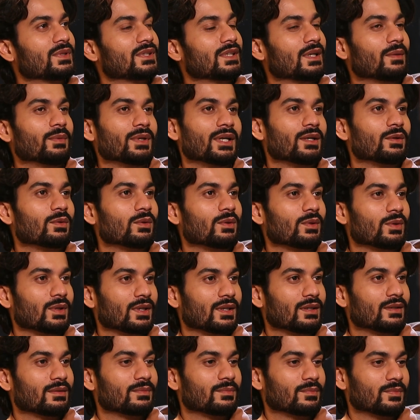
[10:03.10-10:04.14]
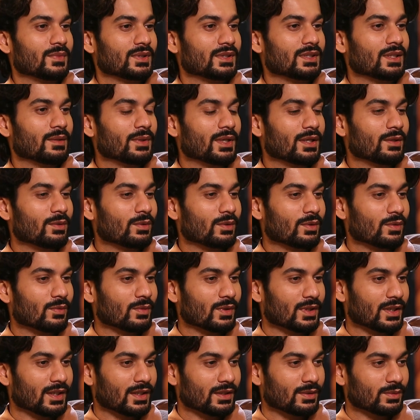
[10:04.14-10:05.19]
I don't know yaar. Punjabi I don't know
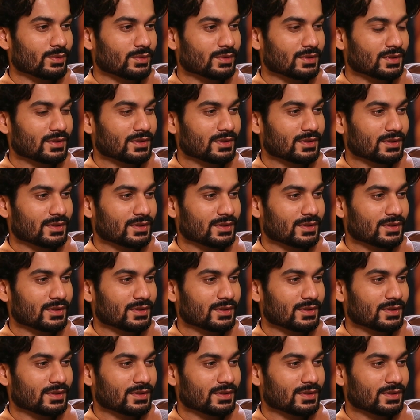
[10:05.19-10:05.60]
what I use.